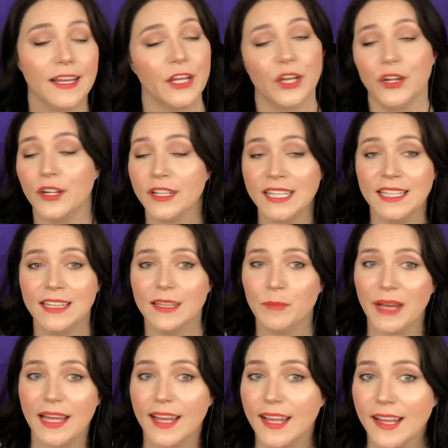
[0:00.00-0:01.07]
Ring the
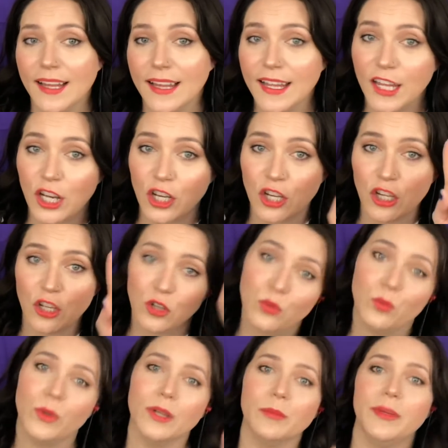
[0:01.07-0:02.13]
bell and you
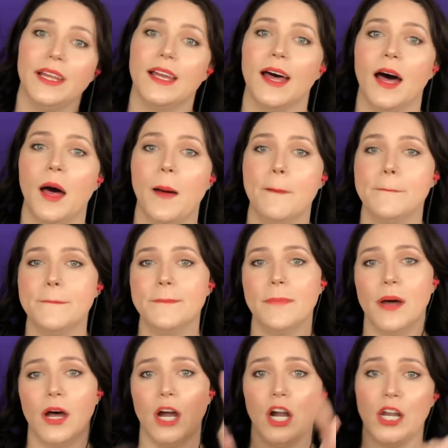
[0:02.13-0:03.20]
will become
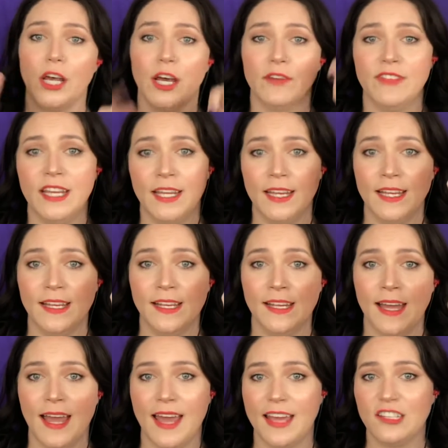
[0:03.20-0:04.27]
part of the
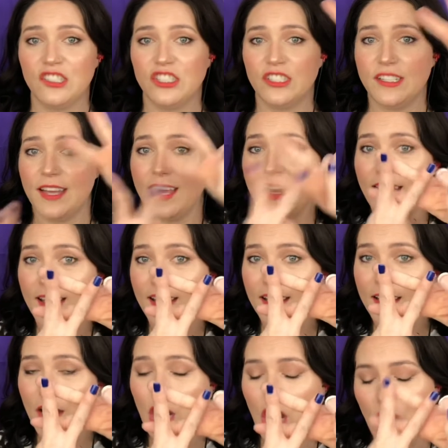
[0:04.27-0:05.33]
hashtag
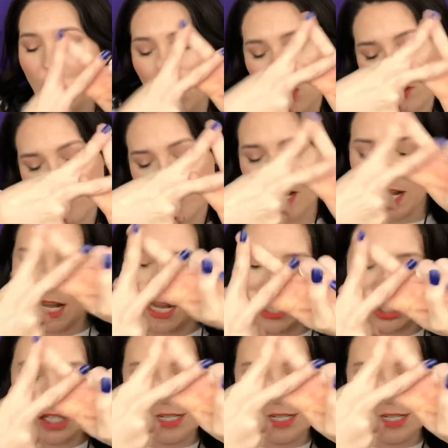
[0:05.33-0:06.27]
Notification